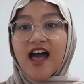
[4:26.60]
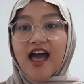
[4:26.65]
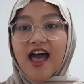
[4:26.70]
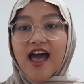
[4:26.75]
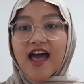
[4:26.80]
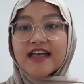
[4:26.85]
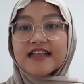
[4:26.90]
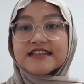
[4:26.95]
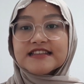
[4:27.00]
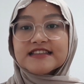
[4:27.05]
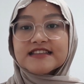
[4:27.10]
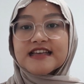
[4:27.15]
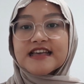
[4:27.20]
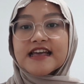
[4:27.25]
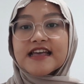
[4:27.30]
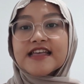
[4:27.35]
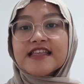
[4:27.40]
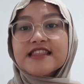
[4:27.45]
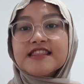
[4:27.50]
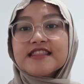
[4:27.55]
And
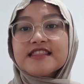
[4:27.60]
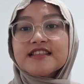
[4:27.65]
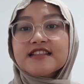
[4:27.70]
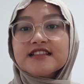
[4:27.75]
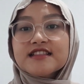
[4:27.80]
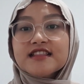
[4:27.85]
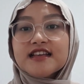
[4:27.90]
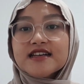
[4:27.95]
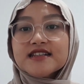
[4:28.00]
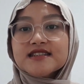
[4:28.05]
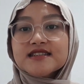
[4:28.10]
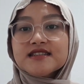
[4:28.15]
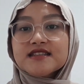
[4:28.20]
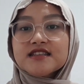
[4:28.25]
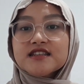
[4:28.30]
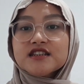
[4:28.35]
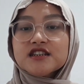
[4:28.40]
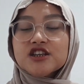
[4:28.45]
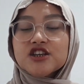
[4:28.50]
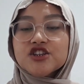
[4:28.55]
in the last
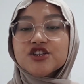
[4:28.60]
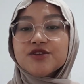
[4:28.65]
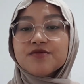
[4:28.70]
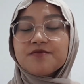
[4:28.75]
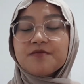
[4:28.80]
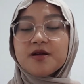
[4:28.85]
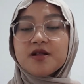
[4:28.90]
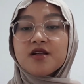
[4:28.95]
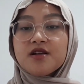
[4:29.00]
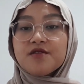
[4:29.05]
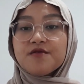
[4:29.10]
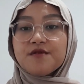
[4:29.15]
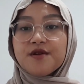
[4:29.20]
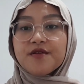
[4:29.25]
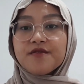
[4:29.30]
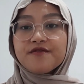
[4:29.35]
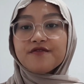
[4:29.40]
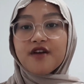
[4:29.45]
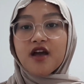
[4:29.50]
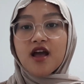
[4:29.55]
discussion
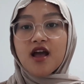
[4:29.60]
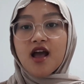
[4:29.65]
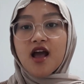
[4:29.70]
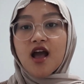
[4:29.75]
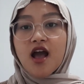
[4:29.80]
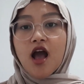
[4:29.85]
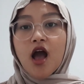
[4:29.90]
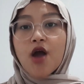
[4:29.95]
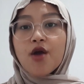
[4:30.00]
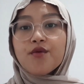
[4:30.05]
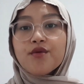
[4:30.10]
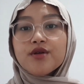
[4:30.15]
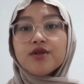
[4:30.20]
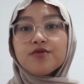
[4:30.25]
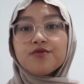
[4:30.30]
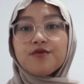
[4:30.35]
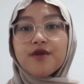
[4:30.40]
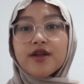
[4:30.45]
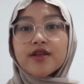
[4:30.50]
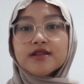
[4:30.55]
paragraph, I
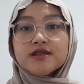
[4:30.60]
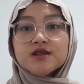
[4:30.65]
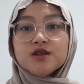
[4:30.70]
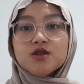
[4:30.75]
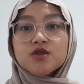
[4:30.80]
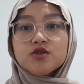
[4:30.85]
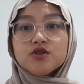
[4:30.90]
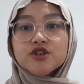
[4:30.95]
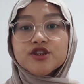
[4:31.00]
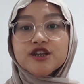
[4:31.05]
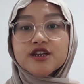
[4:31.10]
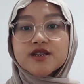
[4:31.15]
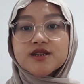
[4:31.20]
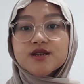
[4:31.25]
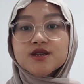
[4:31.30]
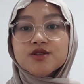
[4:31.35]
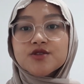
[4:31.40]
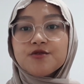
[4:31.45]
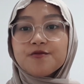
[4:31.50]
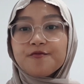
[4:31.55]
will write
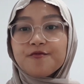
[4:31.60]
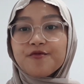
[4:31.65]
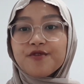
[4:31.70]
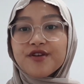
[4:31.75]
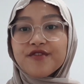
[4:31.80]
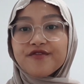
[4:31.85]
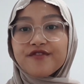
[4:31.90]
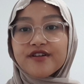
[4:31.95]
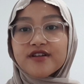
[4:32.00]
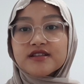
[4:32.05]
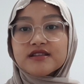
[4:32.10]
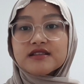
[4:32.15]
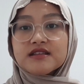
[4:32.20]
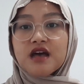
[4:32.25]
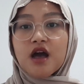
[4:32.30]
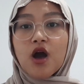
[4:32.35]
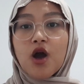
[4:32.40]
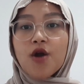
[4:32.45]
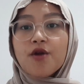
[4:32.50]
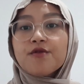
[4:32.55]
solutions to prevent
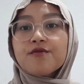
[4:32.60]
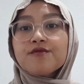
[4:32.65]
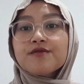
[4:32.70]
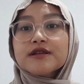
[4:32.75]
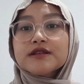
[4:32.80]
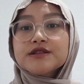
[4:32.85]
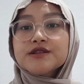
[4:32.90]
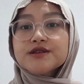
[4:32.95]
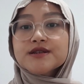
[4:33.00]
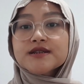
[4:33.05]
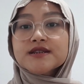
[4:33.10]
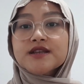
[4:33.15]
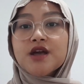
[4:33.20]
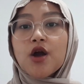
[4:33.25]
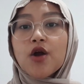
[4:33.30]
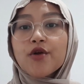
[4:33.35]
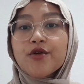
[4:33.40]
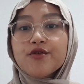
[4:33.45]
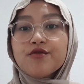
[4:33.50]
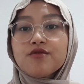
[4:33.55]
or reduce the
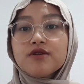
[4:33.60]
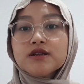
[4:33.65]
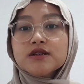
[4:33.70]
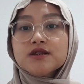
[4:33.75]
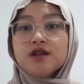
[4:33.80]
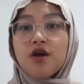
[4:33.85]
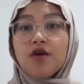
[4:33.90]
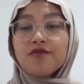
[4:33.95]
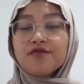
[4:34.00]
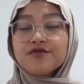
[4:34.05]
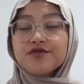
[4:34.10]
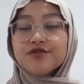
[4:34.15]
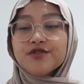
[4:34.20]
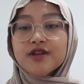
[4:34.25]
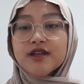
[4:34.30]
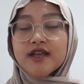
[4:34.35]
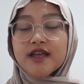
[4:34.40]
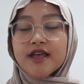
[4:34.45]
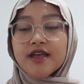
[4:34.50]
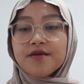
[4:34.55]
occurrence of
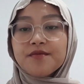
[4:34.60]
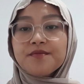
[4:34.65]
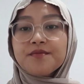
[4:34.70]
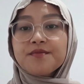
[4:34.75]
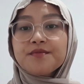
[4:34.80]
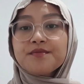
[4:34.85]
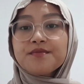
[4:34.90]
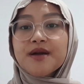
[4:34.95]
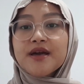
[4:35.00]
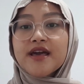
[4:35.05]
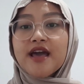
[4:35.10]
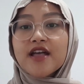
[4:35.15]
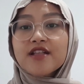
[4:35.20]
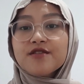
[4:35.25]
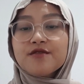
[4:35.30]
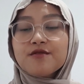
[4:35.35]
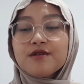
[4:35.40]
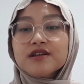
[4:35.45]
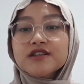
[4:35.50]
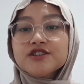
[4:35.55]
drinking by
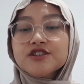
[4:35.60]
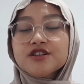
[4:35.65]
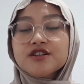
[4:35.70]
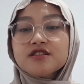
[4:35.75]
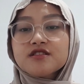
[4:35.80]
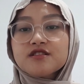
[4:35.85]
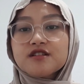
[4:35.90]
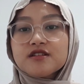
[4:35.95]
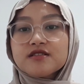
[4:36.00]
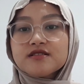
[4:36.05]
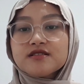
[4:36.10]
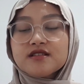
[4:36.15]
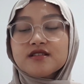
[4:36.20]
underage children.